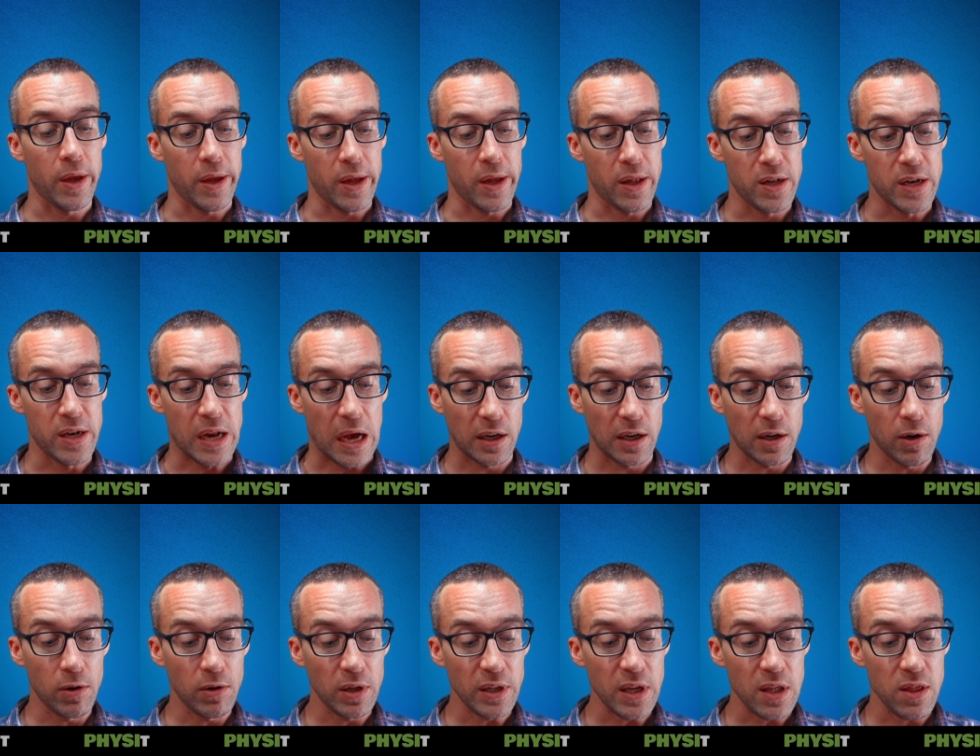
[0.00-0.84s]
Not
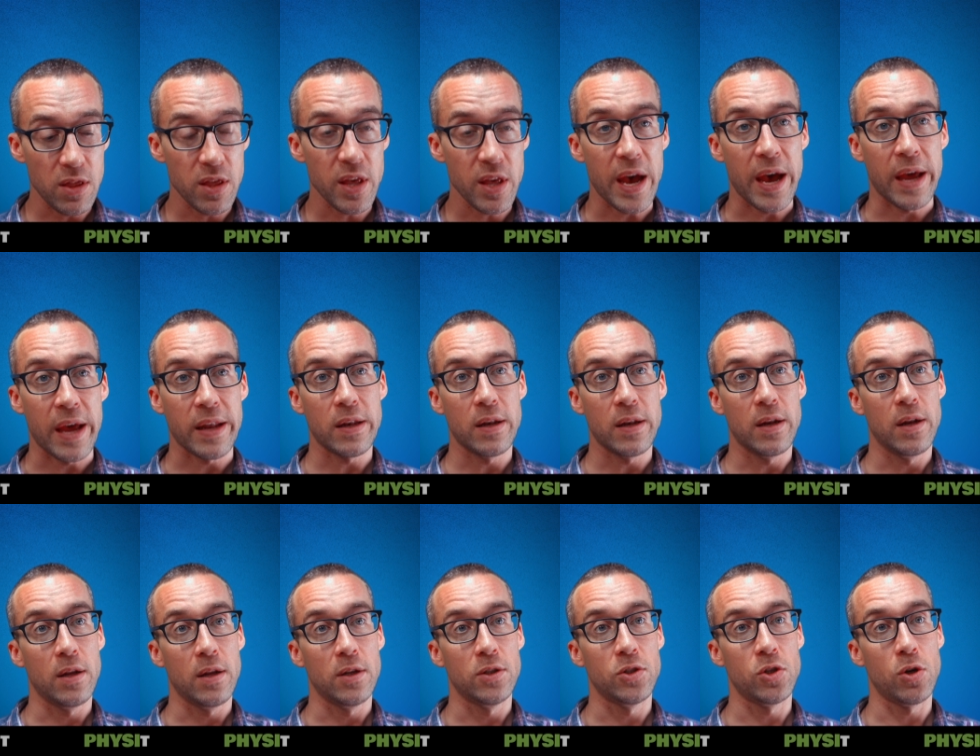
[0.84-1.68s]
only that,
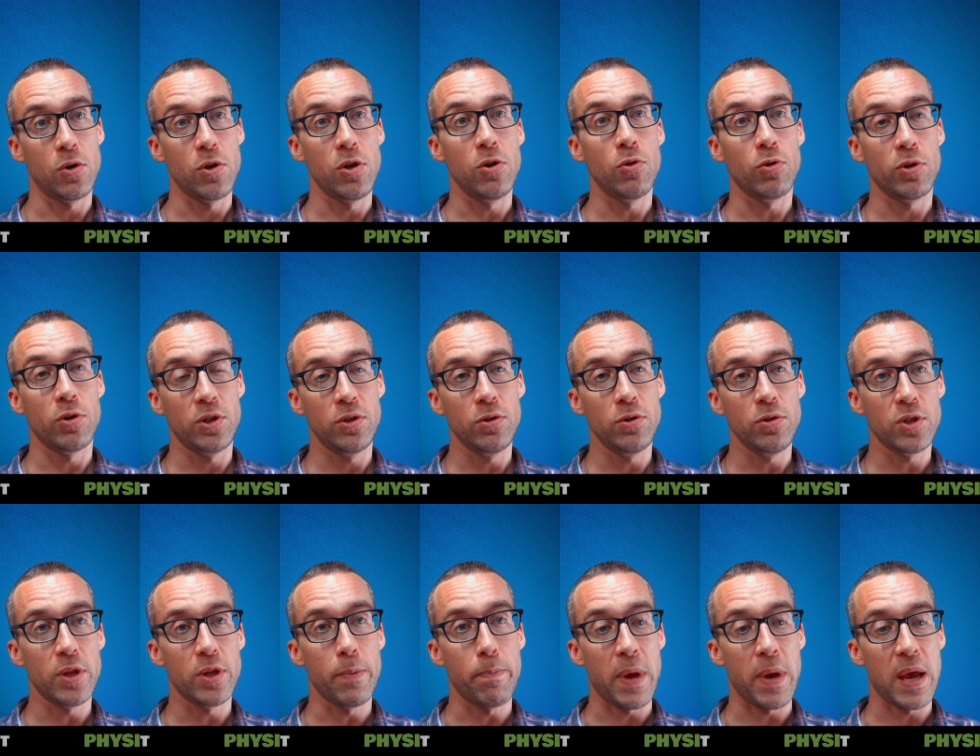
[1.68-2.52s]
so you reduce
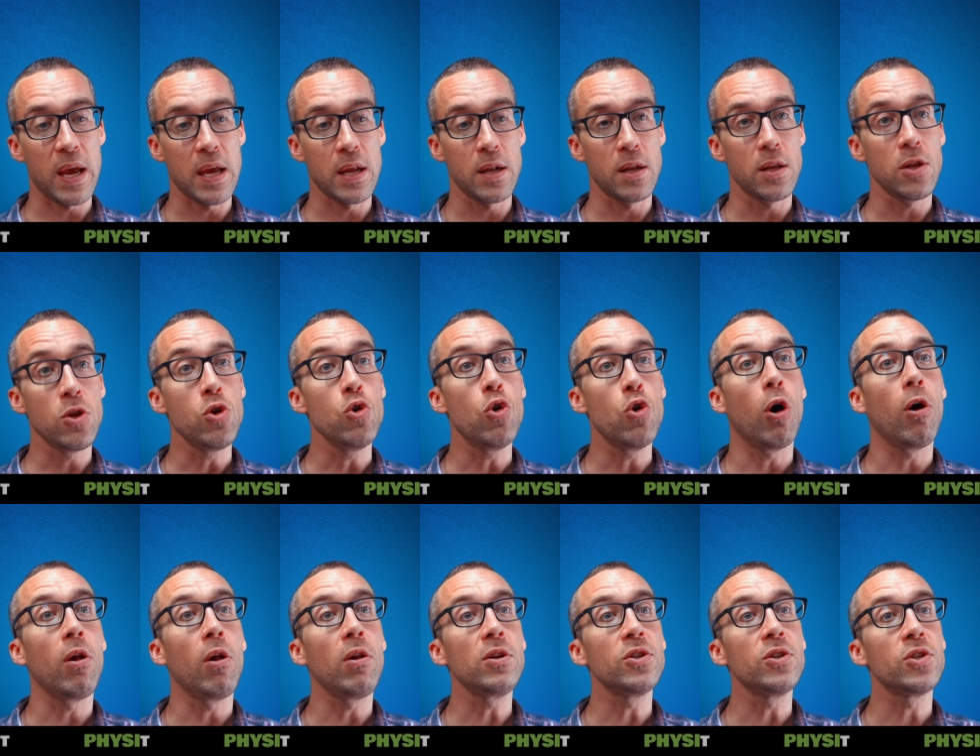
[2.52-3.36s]
the pain, you
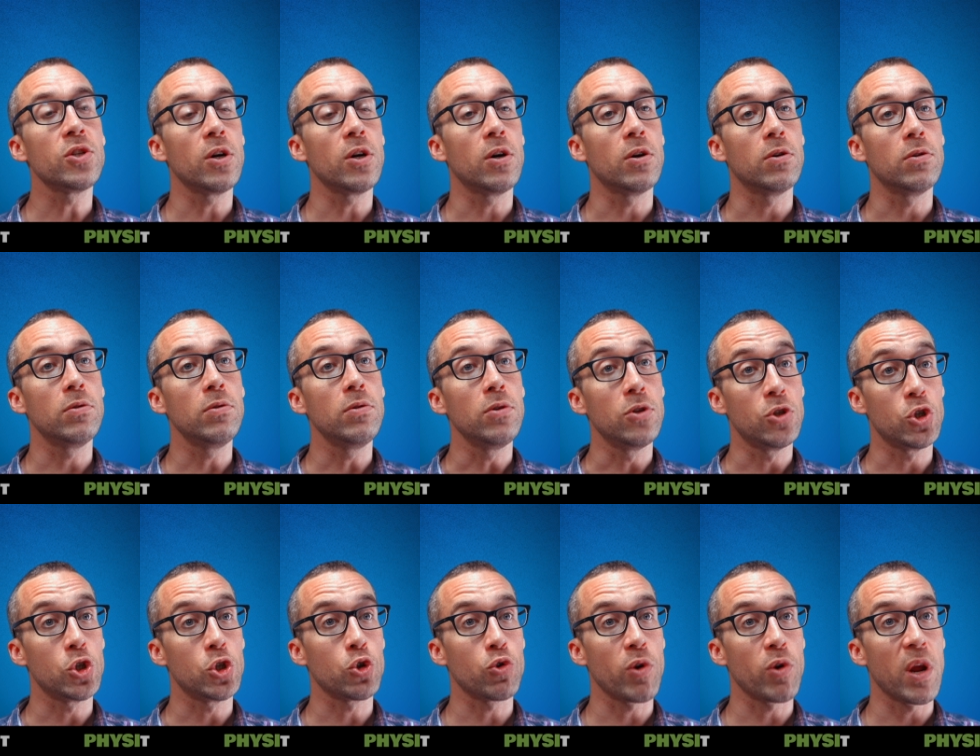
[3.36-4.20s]
also
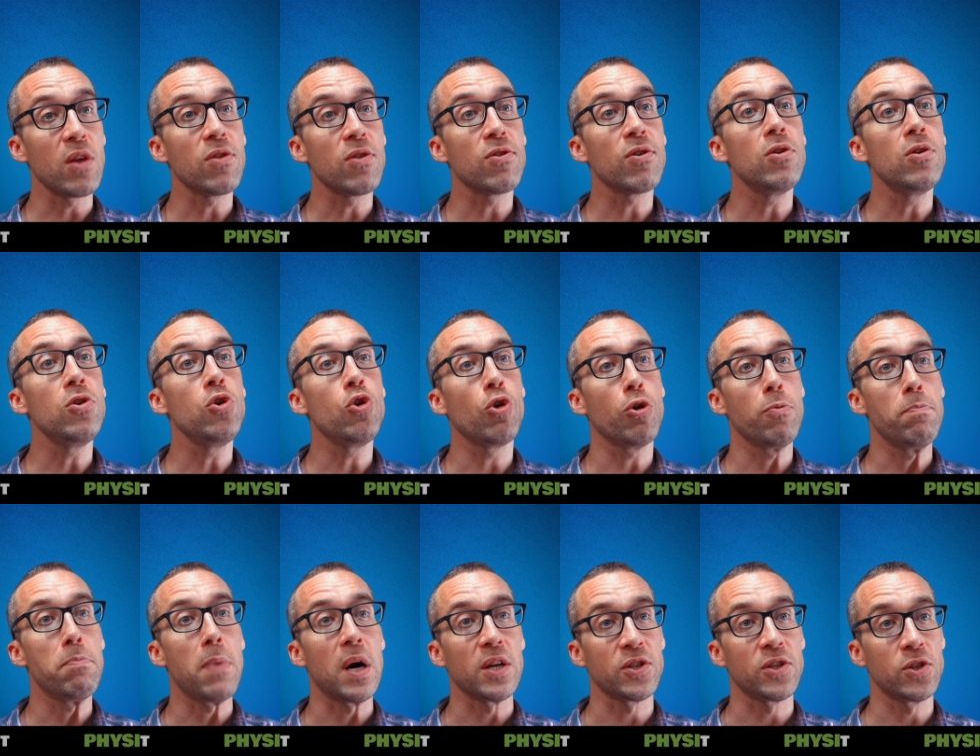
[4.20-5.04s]
strengthen your
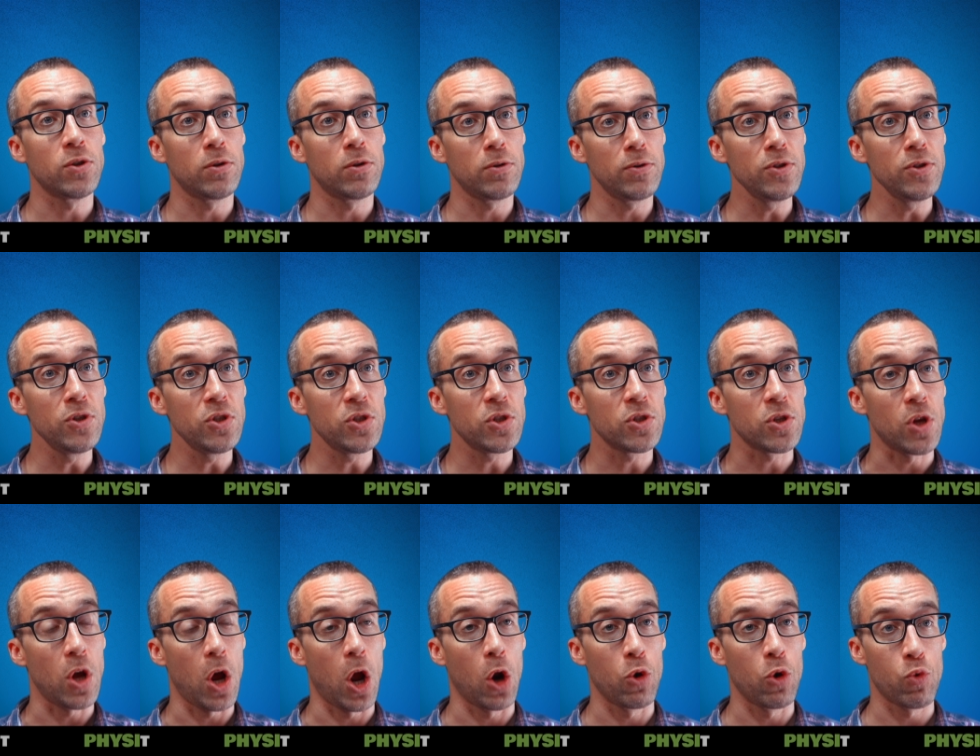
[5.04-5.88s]
muscles
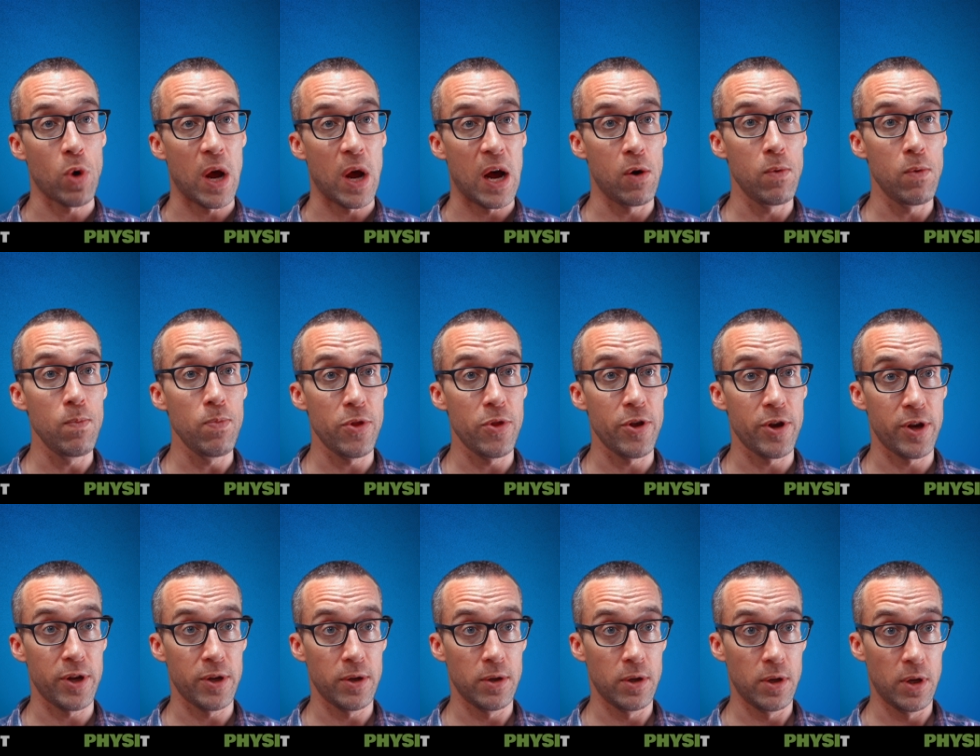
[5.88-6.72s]
around
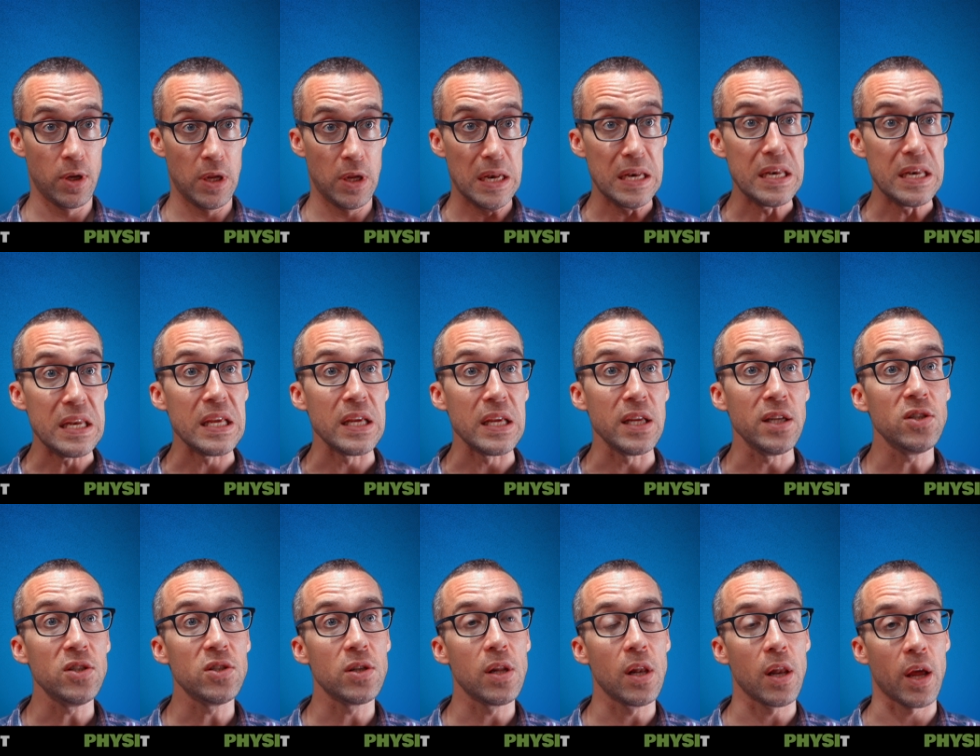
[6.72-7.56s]
the
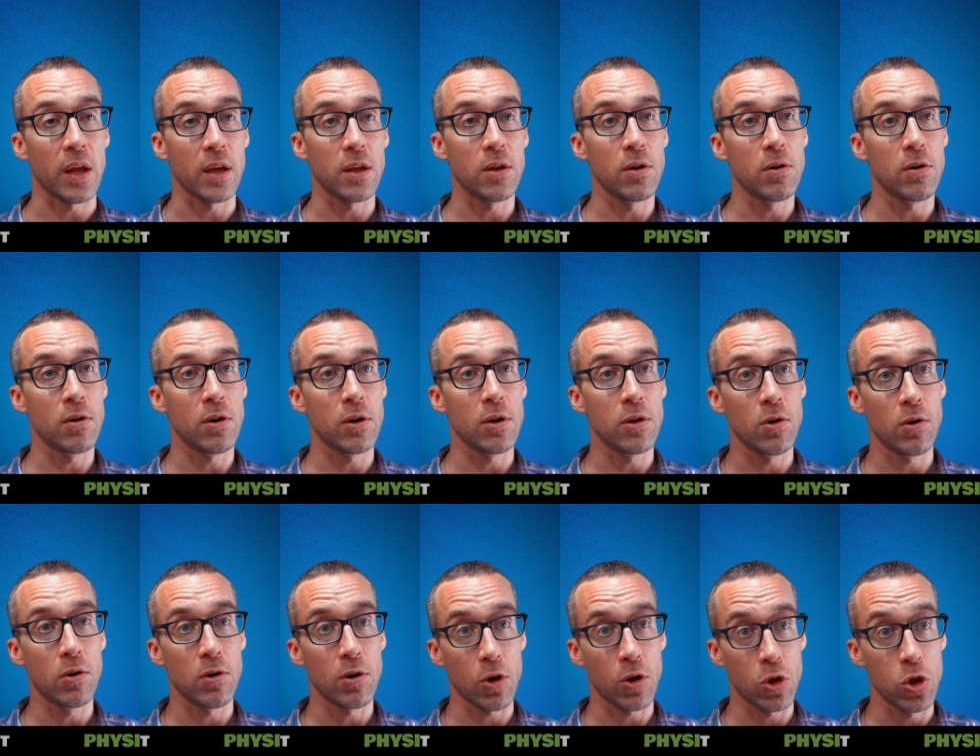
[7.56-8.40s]
knees, like your
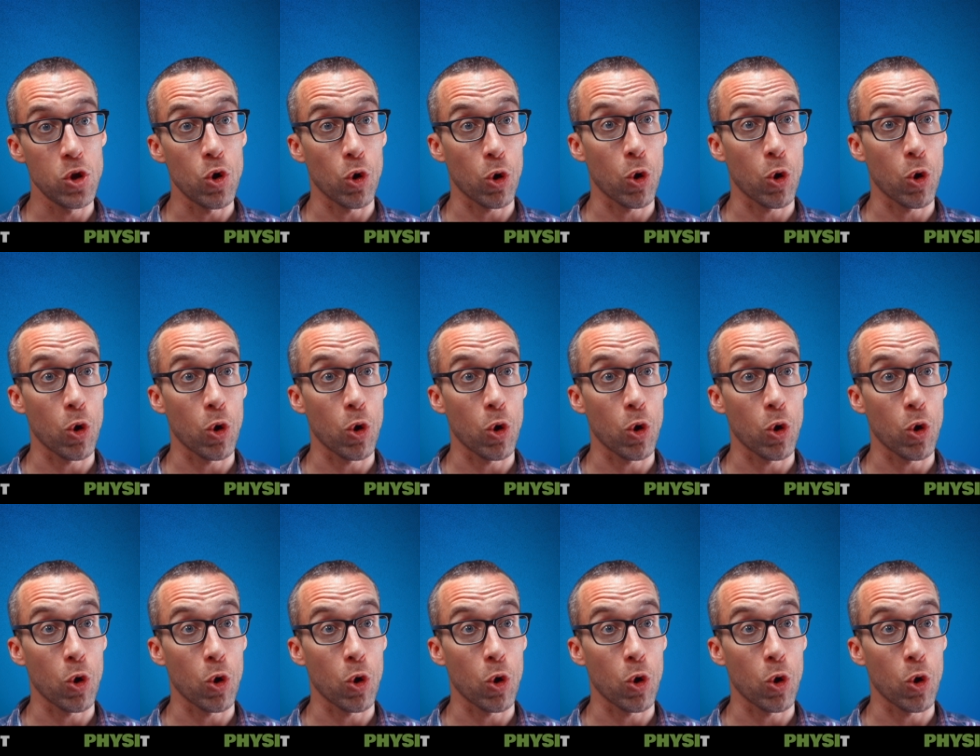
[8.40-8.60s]
your your